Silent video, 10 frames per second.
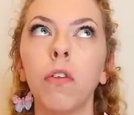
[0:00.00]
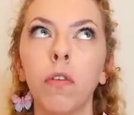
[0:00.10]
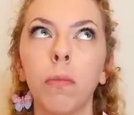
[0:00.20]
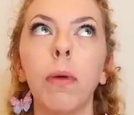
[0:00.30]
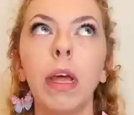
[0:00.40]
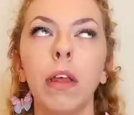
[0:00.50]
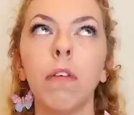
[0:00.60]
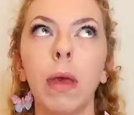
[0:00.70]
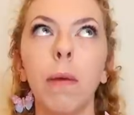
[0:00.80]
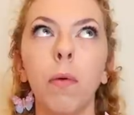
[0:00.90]
to meet these
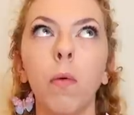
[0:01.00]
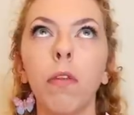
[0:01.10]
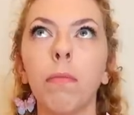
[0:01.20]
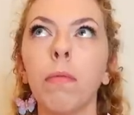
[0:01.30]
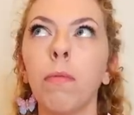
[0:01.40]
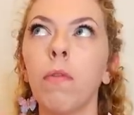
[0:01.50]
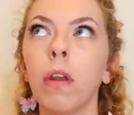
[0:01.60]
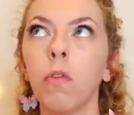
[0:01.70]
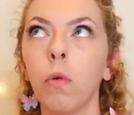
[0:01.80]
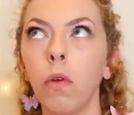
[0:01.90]
people, whether it be moving
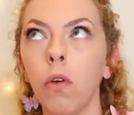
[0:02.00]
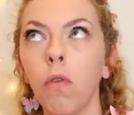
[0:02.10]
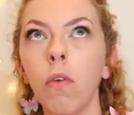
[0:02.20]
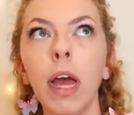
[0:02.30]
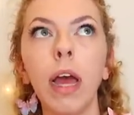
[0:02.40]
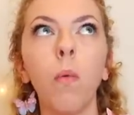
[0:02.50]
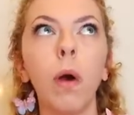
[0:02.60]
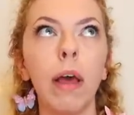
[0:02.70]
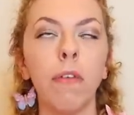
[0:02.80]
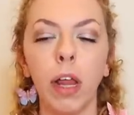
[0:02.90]
into a new career or whatever.